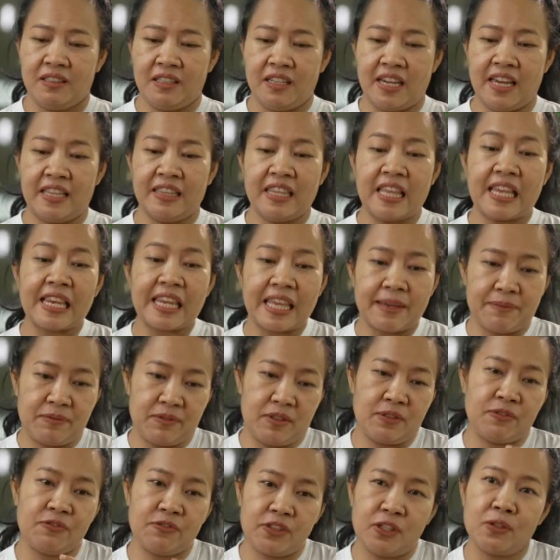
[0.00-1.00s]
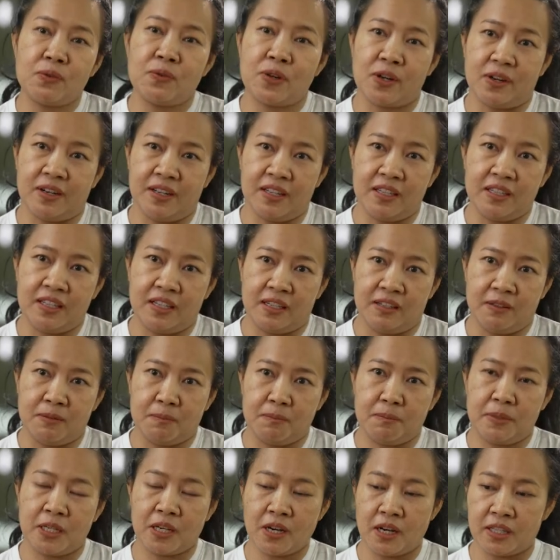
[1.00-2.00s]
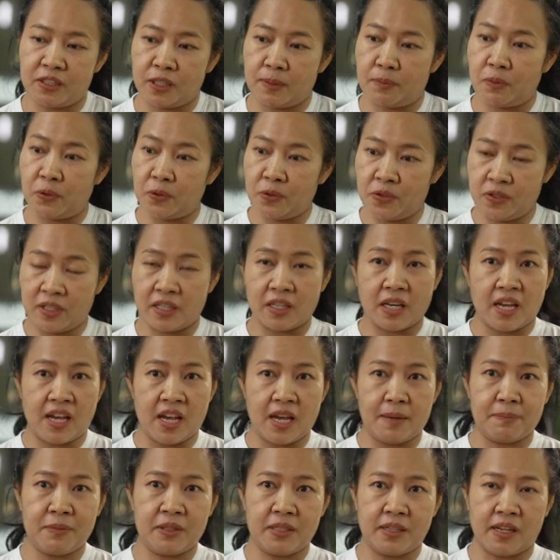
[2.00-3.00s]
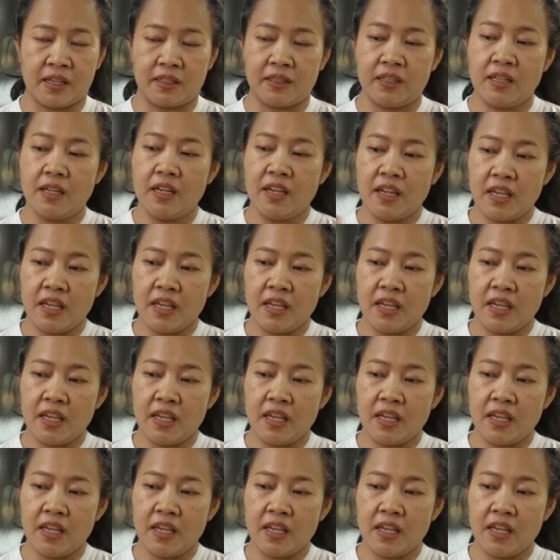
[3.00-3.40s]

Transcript: and they left the field already because of losing the habitat.